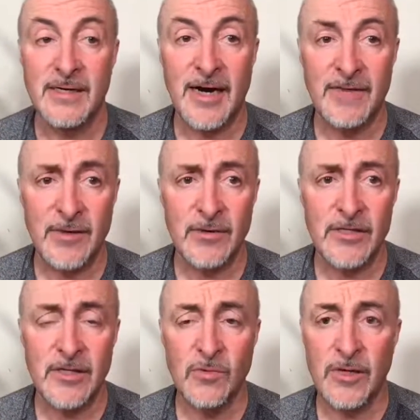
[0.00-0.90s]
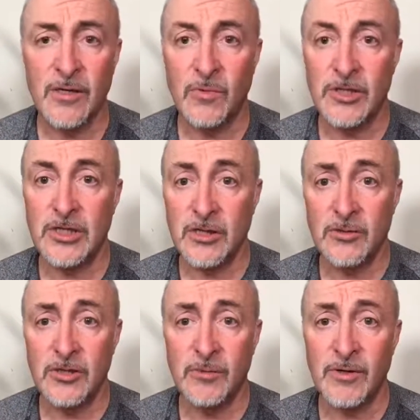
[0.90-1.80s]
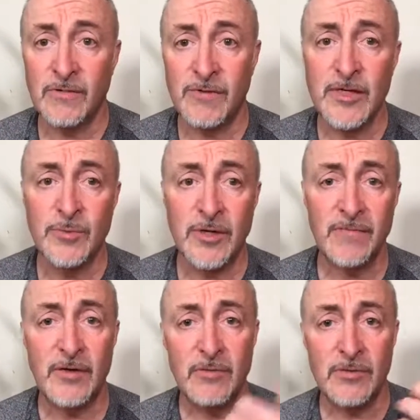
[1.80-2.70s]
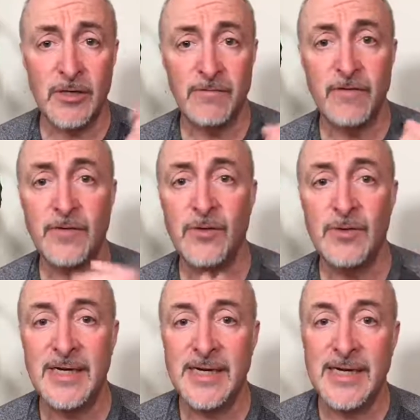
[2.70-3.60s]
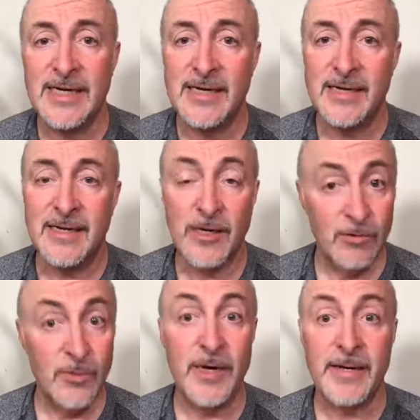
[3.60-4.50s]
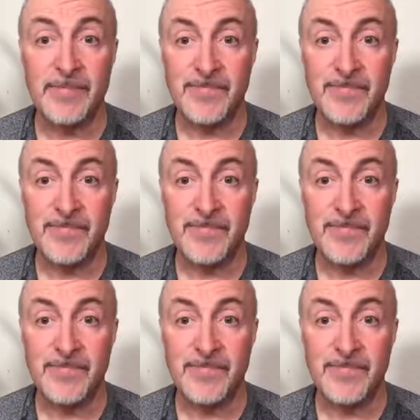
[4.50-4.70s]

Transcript: I've noticed that when you're watching YouTube or on Facebook, if you turn off your phone, it goes away.